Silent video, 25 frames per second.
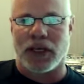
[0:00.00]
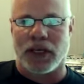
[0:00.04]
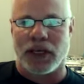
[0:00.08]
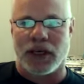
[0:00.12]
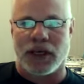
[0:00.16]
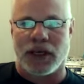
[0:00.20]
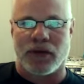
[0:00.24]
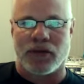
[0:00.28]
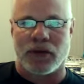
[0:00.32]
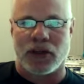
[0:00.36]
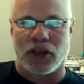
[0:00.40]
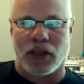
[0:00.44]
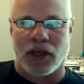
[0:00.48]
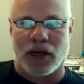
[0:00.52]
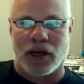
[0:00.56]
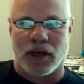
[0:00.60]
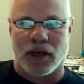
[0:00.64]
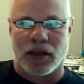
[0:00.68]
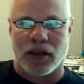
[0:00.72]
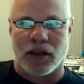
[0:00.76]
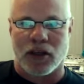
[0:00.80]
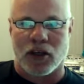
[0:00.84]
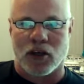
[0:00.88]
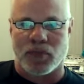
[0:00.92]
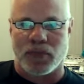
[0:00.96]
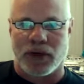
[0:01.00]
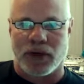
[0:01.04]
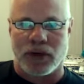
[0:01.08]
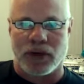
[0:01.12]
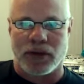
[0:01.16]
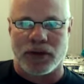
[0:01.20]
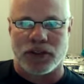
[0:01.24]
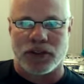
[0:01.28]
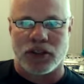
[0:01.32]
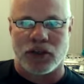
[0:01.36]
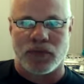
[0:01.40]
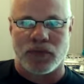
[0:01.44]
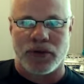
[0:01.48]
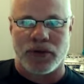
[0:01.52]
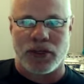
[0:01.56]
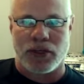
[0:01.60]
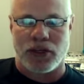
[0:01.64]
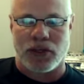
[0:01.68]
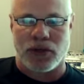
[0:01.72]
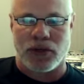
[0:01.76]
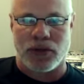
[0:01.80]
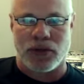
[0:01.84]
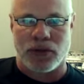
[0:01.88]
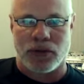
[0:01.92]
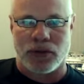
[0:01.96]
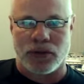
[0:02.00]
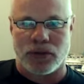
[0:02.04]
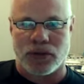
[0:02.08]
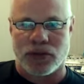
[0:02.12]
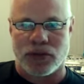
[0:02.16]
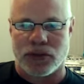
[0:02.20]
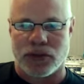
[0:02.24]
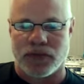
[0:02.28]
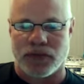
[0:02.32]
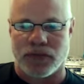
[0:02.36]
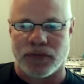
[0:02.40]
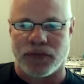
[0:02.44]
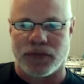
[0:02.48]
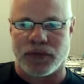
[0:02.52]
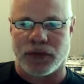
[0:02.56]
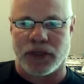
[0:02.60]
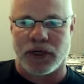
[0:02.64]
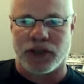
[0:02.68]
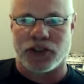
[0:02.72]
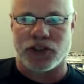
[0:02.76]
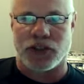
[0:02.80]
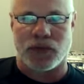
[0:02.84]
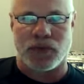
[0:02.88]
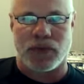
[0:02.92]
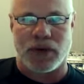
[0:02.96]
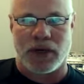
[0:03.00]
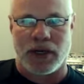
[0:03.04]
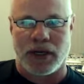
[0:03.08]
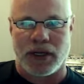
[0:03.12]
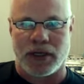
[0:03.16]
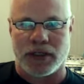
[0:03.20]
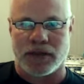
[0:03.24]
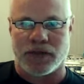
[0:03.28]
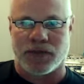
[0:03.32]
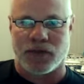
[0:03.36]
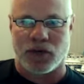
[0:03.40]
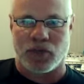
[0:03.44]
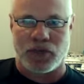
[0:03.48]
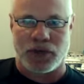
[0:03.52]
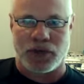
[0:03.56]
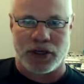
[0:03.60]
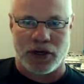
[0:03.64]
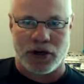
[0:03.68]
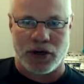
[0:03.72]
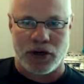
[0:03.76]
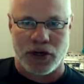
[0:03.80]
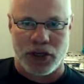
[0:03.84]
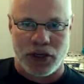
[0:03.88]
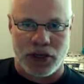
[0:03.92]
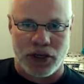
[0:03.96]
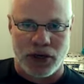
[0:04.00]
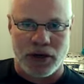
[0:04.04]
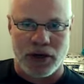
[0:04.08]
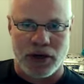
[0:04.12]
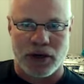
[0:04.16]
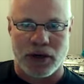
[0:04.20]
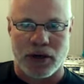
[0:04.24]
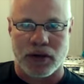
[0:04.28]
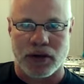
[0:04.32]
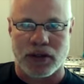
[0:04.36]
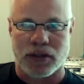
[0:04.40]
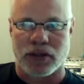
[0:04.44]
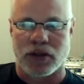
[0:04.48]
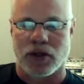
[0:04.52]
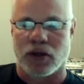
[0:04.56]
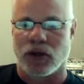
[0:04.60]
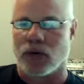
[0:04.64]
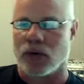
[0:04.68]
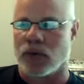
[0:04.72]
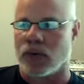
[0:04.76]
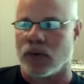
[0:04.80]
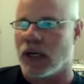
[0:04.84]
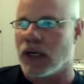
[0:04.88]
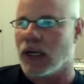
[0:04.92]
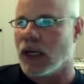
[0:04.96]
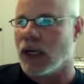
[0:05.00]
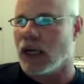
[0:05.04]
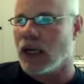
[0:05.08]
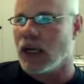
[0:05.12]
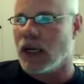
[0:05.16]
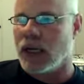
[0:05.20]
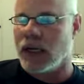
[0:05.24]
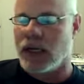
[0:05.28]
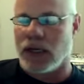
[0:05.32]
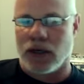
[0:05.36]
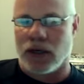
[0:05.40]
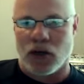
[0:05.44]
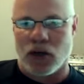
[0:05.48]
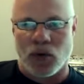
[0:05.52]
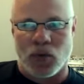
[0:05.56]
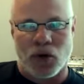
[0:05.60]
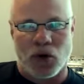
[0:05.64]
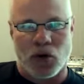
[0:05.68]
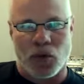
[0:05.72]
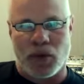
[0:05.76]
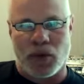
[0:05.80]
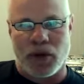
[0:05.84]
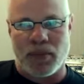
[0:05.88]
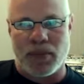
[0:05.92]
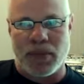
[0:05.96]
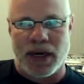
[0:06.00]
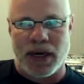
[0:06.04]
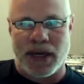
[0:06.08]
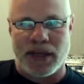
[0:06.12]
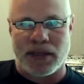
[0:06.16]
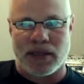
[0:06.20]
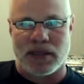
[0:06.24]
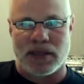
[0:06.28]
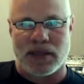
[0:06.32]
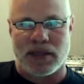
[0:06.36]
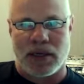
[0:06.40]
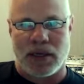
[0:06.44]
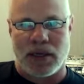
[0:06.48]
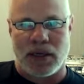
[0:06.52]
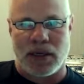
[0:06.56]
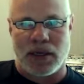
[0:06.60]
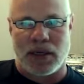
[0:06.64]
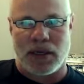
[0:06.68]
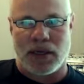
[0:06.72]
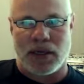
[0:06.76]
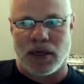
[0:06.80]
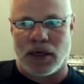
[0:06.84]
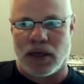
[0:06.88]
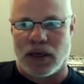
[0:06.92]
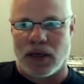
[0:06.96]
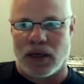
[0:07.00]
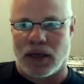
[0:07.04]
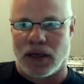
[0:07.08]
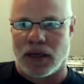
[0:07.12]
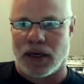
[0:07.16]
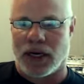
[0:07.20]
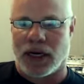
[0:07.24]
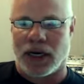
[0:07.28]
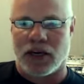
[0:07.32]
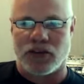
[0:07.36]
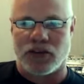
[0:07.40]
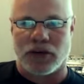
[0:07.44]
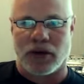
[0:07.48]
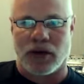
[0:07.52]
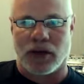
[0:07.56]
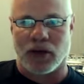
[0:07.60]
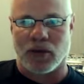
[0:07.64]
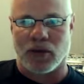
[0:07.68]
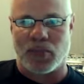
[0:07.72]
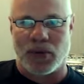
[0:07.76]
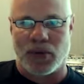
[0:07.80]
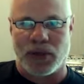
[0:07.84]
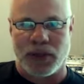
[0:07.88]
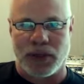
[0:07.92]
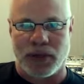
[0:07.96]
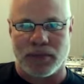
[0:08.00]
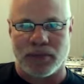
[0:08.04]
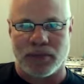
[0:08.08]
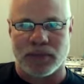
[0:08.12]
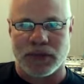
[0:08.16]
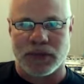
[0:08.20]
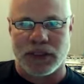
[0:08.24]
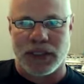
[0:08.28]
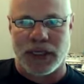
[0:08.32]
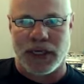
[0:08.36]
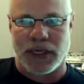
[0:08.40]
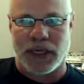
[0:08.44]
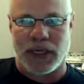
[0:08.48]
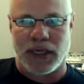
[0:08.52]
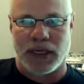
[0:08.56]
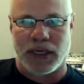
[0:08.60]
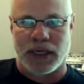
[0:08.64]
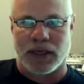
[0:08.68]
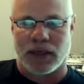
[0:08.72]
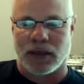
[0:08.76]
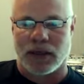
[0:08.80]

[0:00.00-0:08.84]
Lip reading: of a lot of the components that we use fluctuates from year to year. So, where we might see a hydraulic pump take